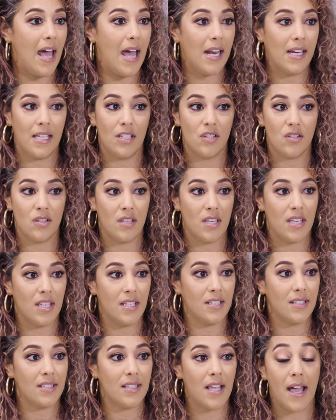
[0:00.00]
at each of
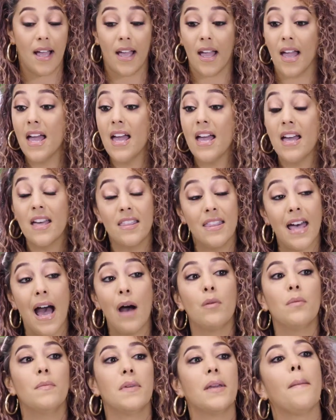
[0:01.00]
these,
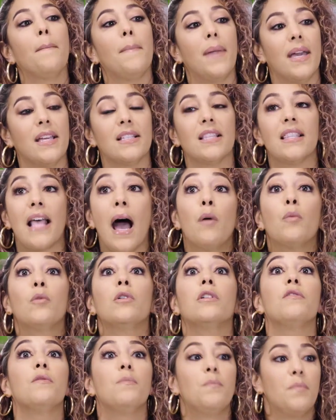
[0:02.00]
that would be amazing. That
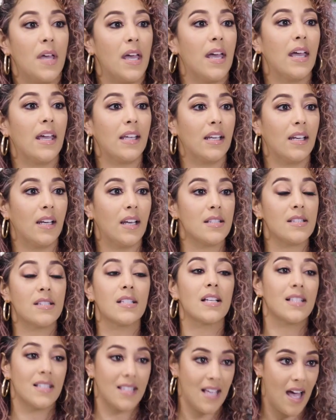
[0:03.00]
would have been
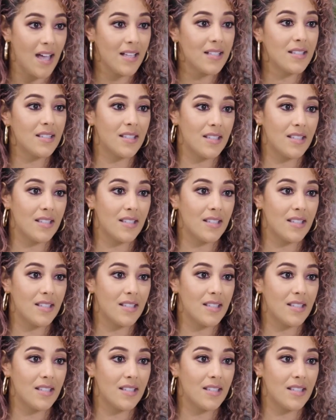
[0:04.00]
success.